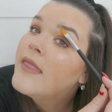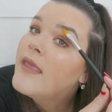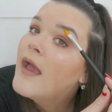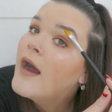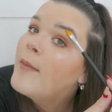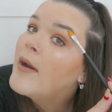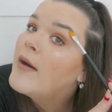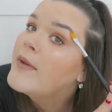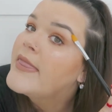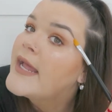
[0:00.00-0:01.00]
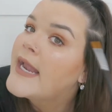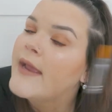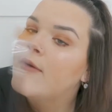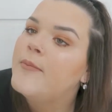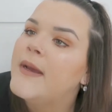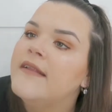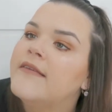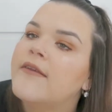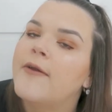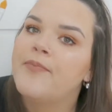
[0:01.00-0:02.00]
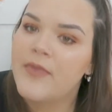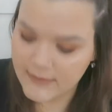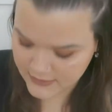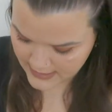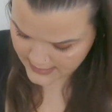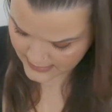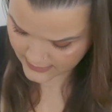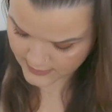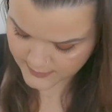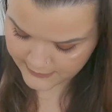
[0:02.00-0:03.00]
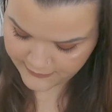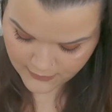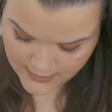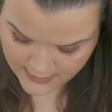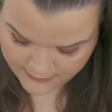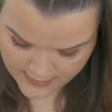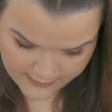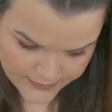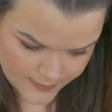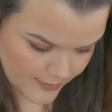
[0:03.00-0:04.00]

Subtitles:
the eyebrow with that angled pen. So that was great. And that cost me $4.95 as